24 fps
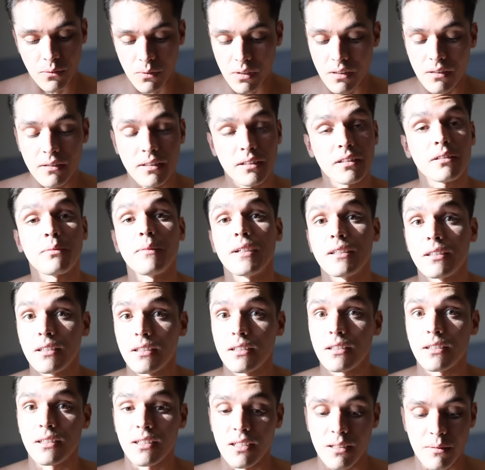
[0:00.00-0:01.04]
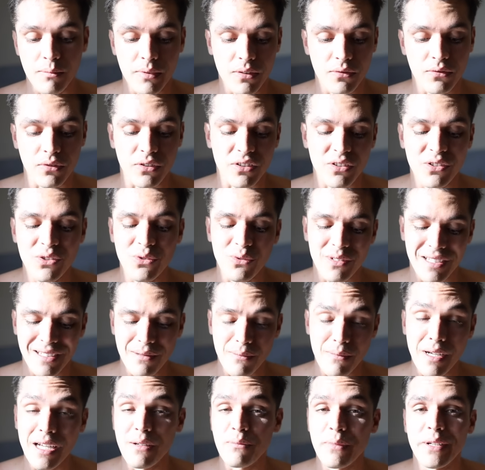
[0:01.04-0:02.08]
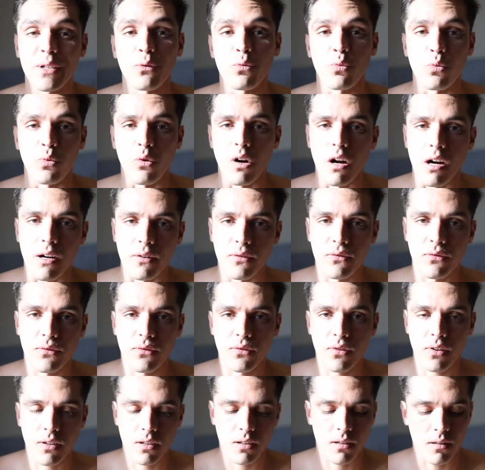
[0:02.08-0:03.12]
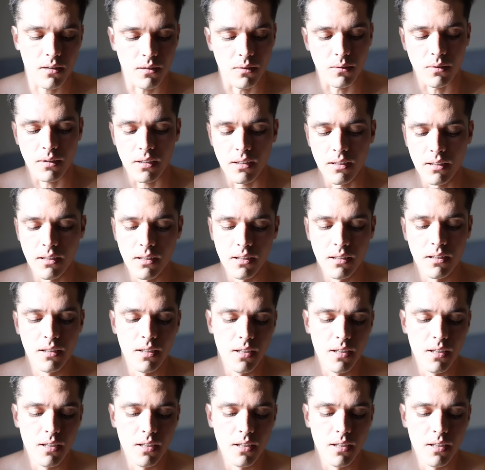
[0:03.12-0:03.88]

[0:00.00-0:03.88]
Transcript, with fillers: well, this message is going to be for you, and it may be rough, okay?